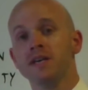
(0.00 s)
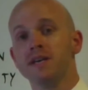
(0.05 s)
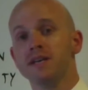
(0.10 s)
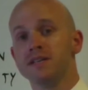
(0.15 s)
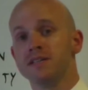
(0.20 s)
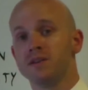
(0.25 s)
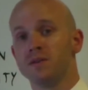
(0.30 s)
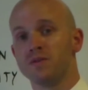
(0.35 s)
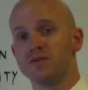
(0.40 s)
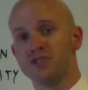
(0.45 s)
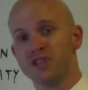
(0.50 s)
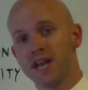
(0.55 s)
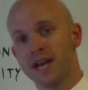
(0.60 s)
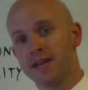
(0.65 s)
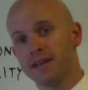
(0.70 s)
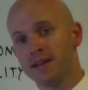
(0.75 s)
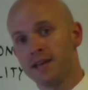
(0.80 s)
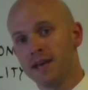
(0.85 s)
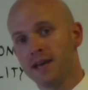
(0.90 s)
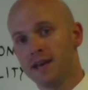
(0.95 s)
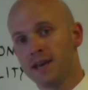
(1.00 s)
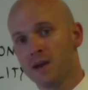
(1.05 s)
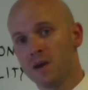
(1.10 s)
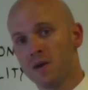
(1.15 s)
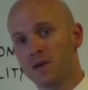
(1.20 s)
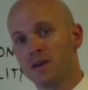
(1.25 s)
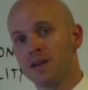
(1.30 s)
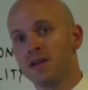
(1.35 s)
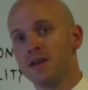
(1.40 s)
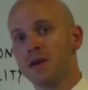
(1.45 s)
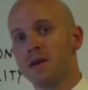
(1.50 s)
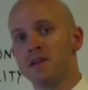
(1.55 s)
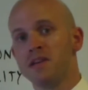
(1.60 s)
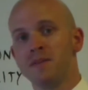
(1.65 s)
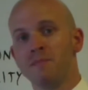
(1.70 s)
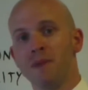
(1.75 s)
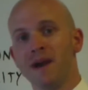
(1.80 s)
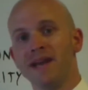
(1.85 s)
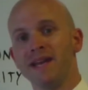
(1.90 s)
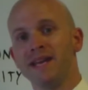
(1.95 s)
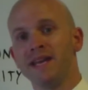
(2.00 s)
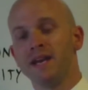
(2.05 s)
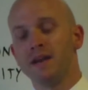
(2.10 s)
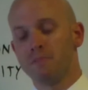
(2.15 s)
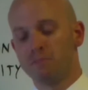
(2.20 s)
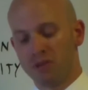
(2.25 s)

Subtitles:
So check that out. You might get a